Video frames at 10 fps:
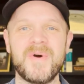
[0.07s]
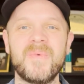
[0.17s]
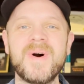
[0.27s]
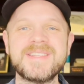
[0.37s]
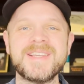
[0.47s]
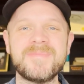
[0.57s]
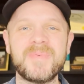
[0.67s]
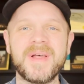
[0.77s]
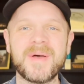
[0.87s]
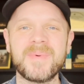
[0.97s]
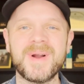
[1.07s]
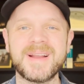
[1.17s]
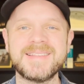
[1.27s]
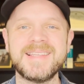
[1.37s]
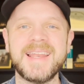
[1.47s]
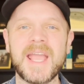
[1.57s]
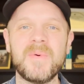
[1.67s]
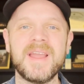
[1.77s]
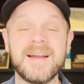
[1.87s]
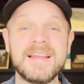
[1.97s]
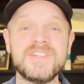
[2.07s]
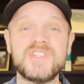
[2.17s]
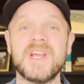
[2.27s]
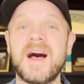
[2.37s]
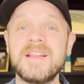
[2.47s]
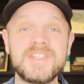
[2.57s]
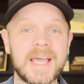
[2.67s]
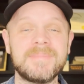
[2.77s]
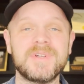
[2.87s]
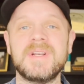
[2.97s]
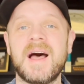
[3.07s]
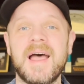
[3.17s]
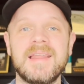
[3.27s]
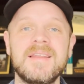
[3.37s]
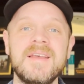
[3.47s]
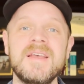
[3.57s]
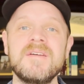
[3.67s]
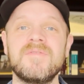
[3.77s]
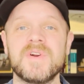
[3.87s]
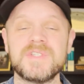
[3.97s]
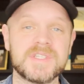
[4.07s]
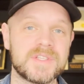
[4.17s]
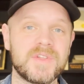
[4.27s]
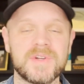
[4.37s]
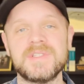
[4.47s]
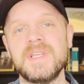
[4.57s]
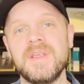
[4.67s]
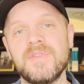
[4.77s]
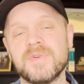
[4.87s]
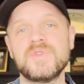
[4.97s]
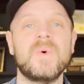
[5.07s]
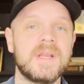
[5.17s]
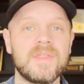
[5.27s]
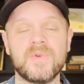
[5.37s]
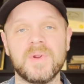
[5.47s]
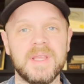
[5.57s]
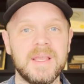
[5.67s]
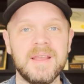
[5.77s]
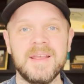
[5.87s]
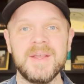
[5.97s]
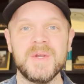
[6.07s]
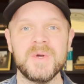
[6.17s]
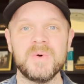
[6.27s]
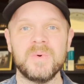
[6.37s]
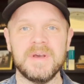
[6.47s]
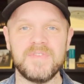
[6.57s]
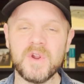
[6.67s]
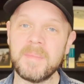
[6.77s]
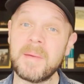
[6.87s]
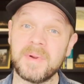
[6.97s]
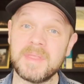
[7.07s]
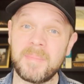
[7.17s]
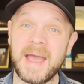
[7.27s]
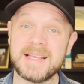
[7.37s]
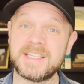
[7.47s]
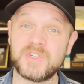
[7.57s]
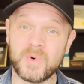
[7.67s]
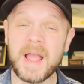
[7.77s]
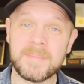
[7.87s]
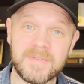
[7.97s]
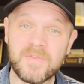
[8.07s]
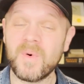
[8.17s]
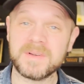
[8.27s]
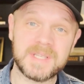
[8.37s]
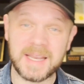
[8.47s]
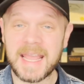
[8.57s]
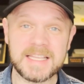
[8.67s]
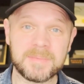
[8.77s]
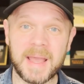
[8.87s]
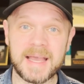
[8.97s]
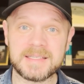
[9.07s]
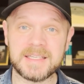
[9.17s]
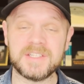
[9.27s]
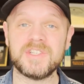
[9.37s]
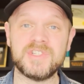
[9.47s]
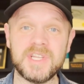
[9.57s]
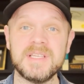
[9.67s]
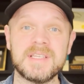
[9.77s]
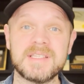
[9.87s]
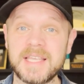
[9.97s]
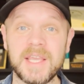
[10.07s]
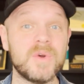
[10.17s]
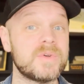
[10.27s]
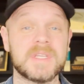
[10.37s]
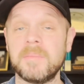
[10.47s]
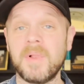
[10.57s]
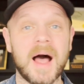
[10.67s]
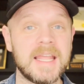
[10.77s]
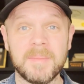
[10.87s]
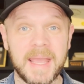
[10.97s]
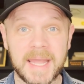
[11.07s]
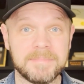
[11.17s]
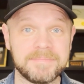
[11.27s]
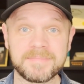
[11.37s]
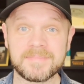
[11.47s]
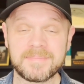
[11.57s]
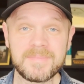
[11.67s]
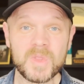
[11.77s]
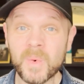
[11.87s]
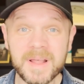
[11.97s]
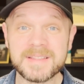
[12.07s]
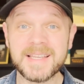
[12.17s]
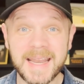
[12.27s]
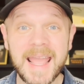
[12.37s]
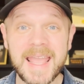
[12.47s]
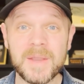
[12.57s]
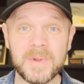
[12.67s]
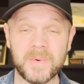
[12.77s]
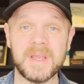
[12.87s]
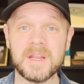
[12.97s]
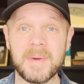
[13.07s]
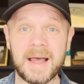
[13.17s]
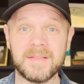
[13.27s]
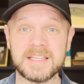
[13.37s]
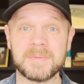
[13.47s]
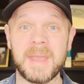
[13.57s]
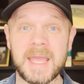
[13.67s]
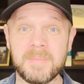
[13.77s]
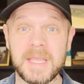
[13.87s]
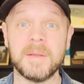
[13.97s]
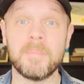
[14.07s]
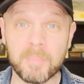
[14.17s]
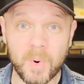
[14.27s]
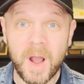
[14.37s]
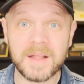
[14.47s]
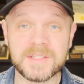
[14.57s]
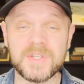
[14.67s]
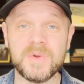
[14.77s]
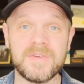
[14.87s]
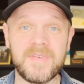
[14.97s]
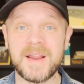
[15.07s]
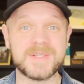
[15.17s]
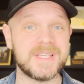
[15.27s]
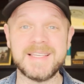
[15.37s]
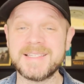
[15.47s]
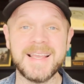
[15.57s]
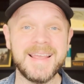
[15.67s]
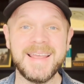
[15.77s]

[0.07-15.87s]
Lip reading: What's up, Willowbrook? Today we are in John chapter 9, verses 13 through 23. Well, if you remember in the passage right before today's passage, Jesus heals a blind man. Well, today we read about this man being brought to the Pharisees,